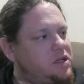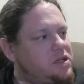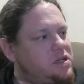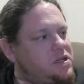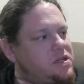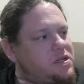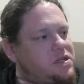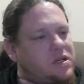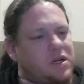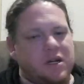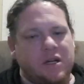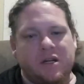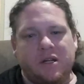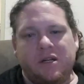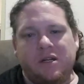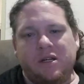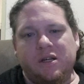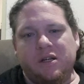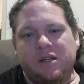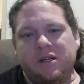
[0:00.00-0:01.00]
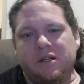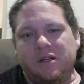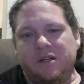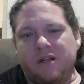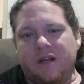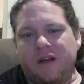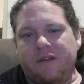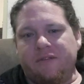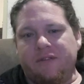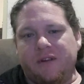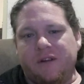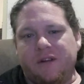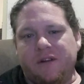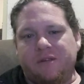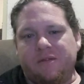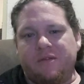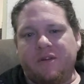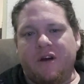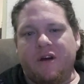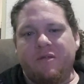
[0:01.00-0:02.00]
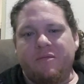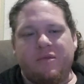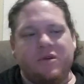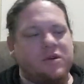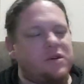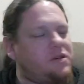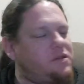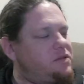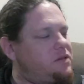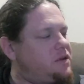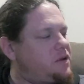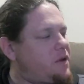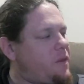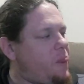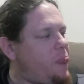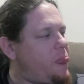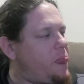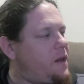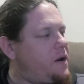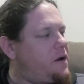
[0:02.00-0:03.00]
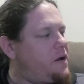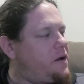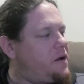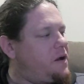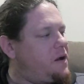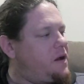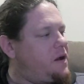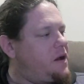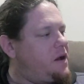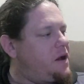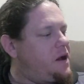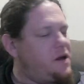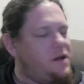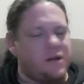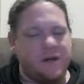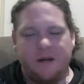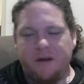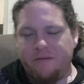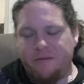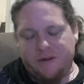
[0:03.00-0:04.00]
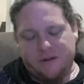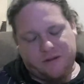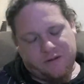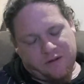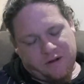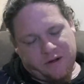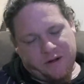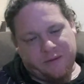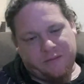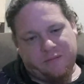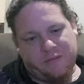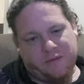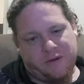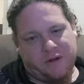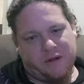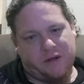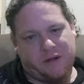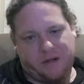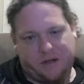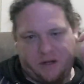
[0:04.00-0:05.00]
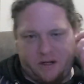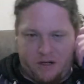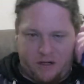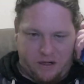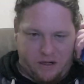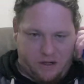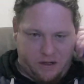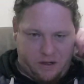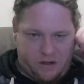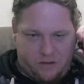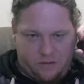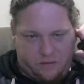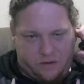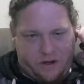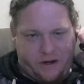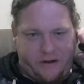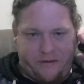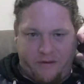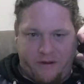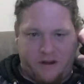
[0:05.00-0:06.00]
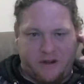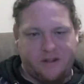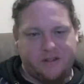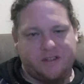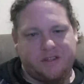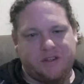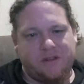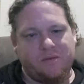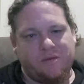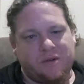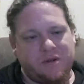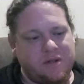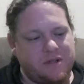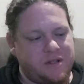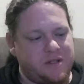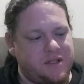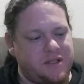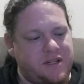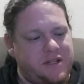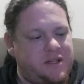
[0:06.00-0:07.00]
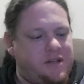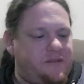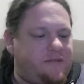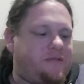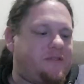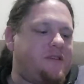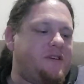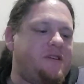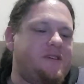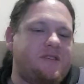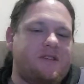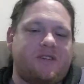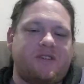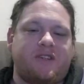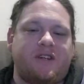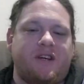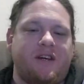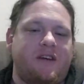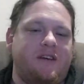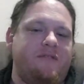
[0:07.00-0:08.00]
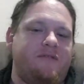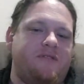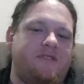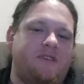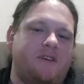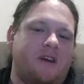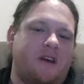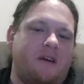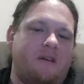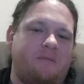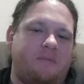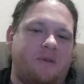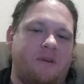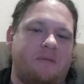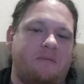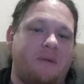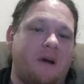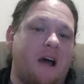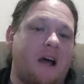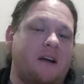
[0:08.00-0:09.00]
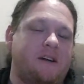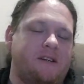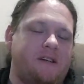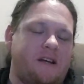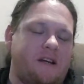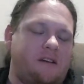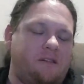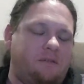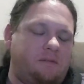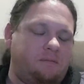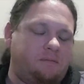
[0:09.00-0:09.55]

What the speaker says: So you have your little notebook, and every time whatever it is you want to see different is achieved, you go and put a mark down.